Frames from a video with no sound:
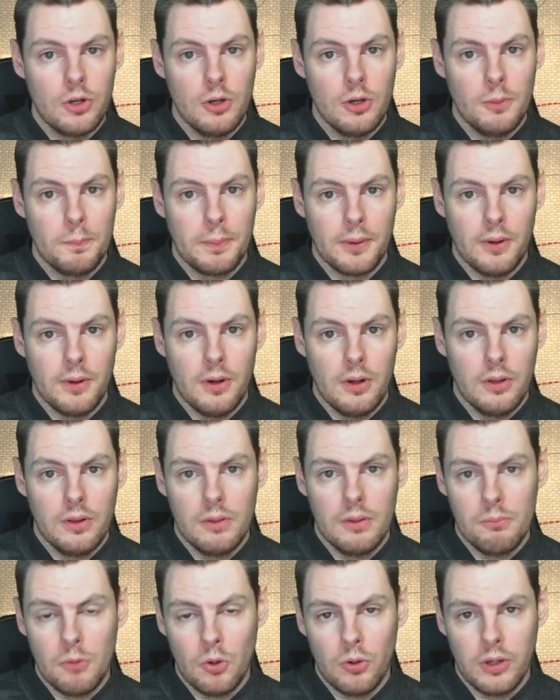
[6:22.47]
up on
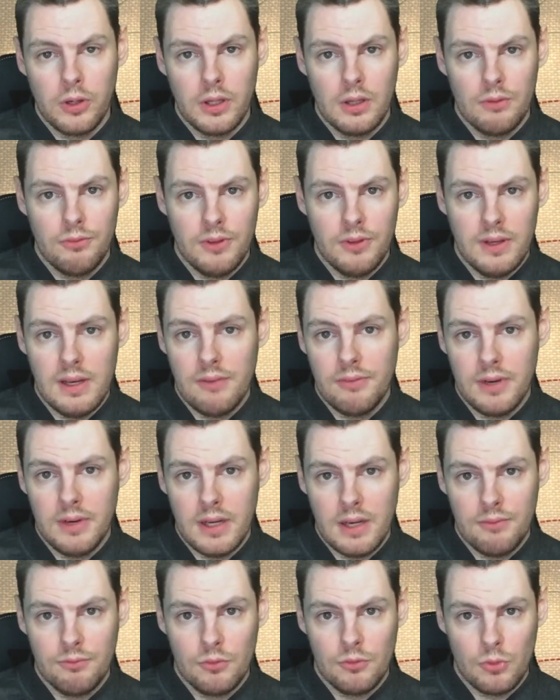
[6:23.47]
the morning of the
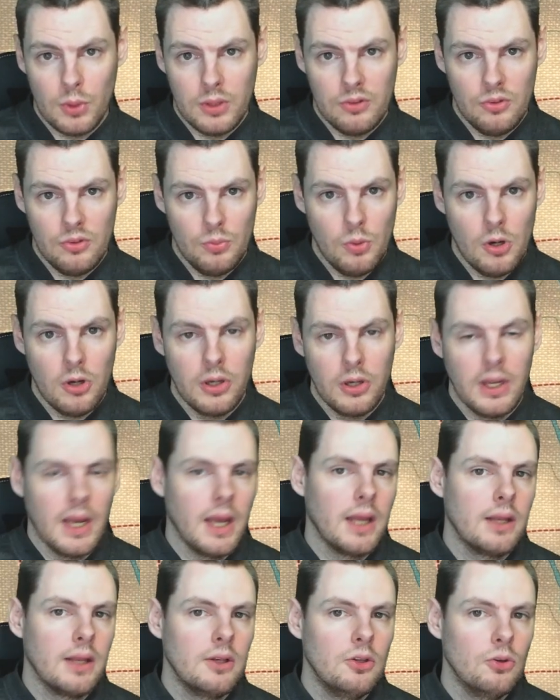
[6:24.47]
11/11/21
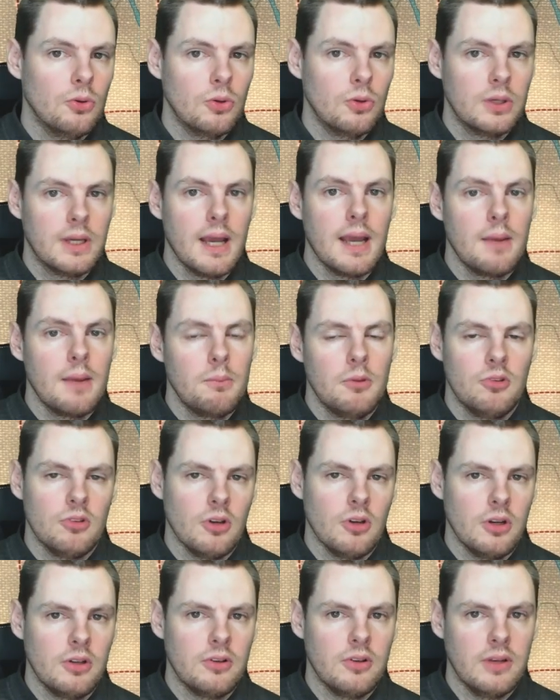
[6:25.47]
and your game
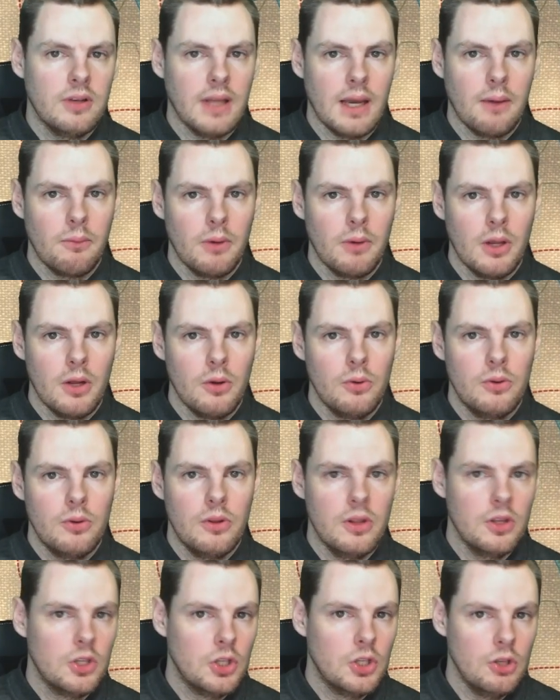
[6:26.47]
decided to download
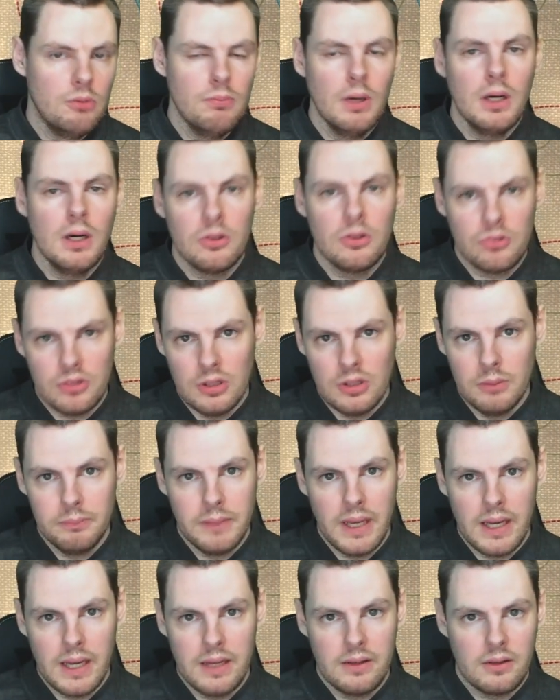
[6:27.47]
the humongous
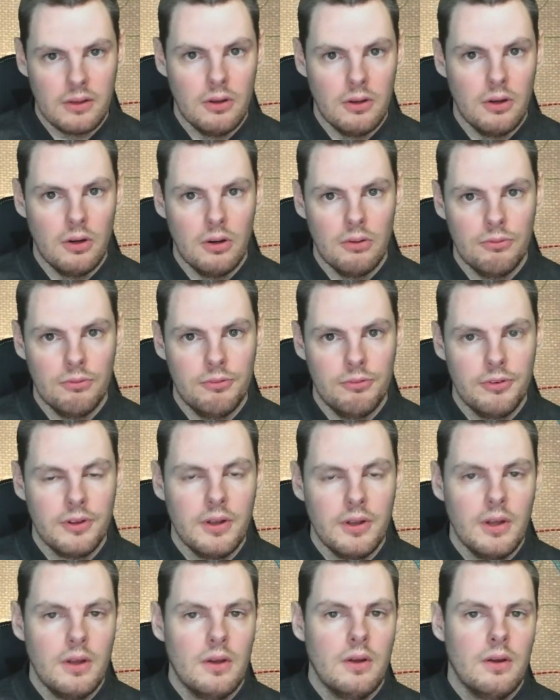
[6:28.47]
update of
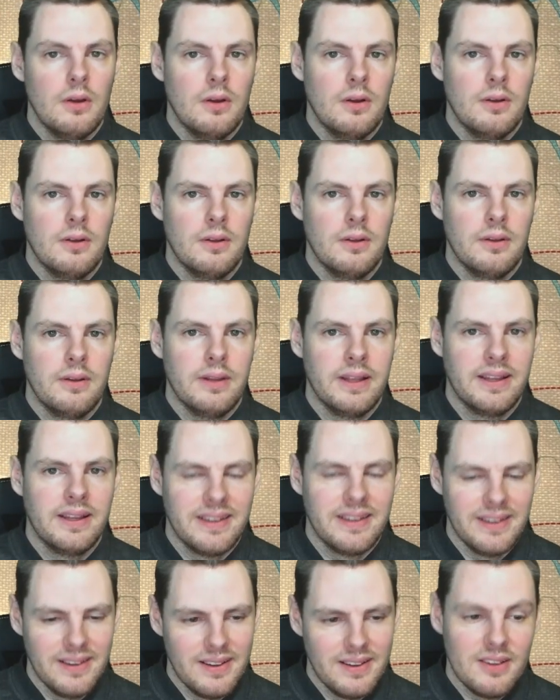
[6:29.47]

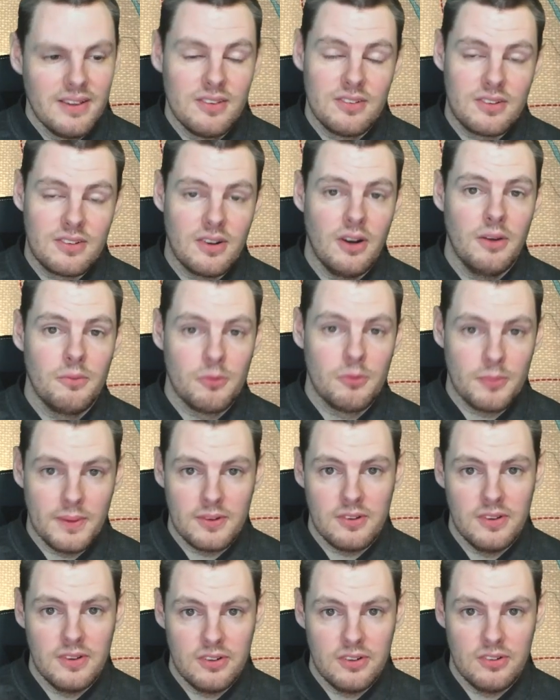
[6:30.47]
Skyrim
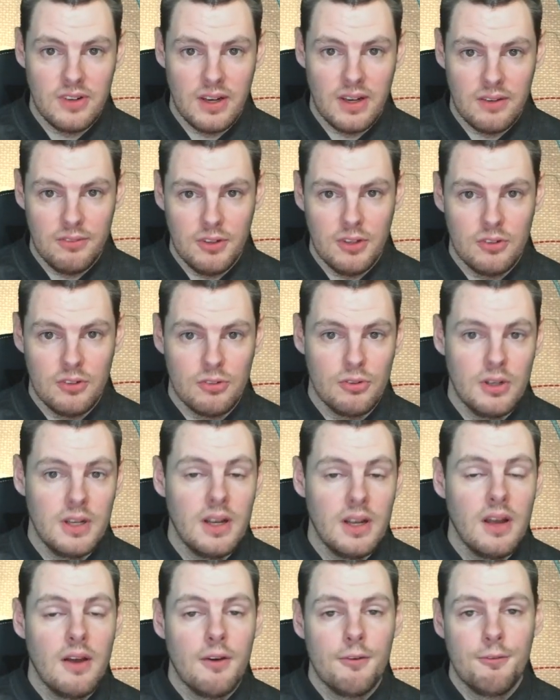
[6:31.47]
Special Edition
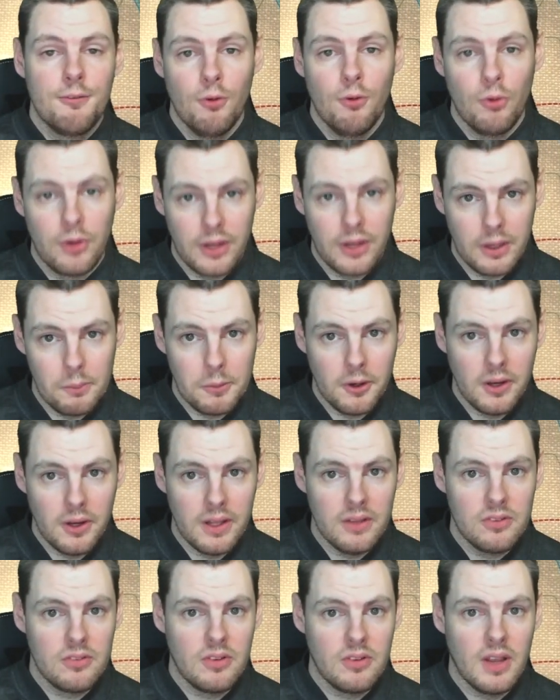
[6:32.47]
Anniversary, 4
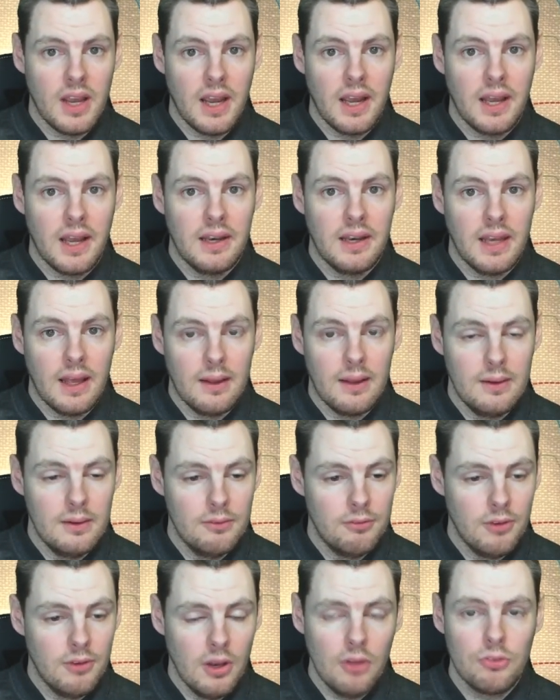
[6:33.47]
gigabytes, and now
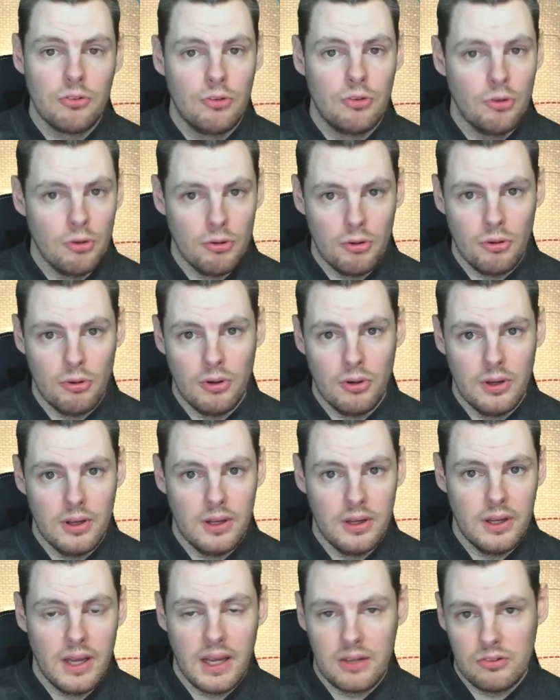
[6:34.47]
you've lost your
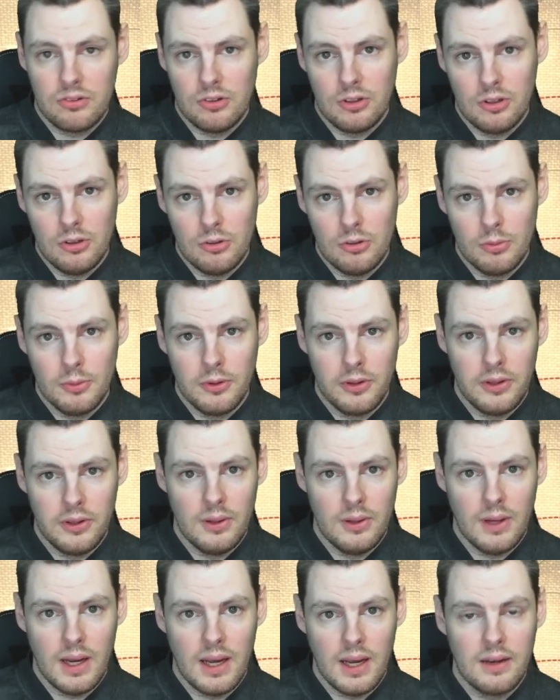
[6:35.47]
executable that
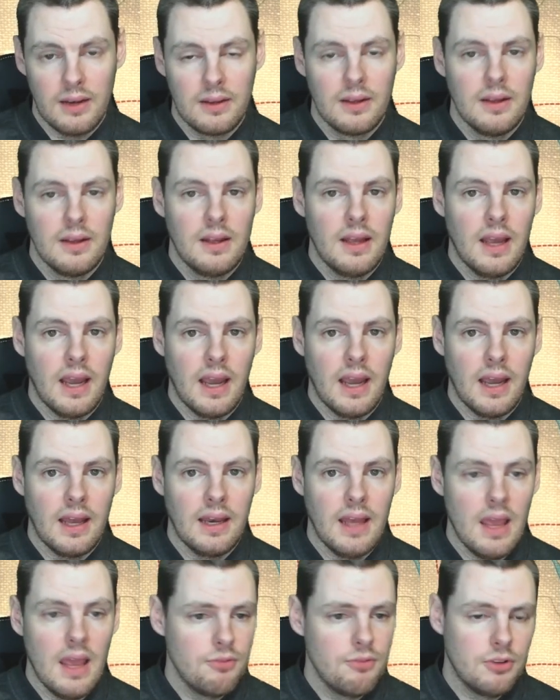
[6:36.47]
you had
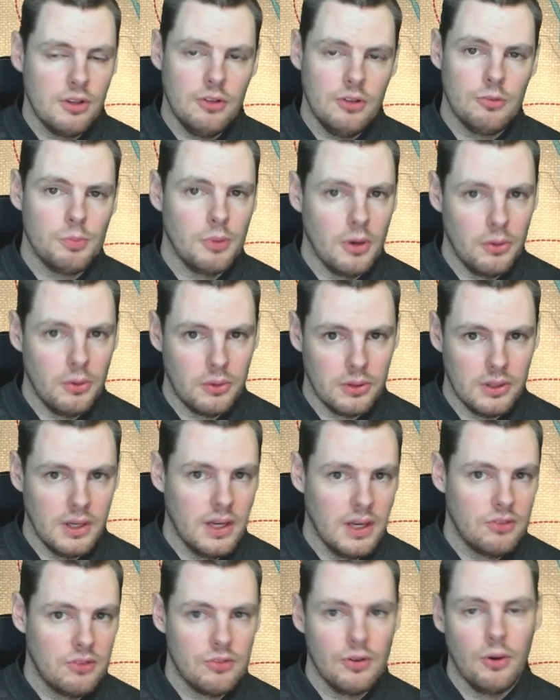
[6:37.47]
and everything's broken
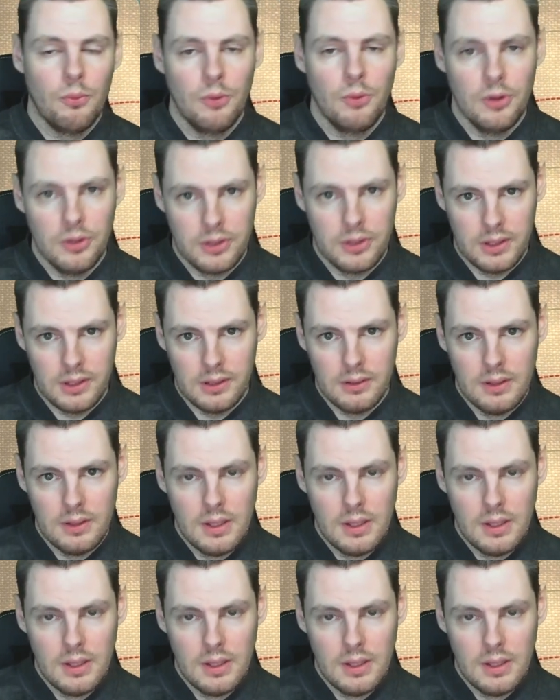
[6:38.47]
and it's not working.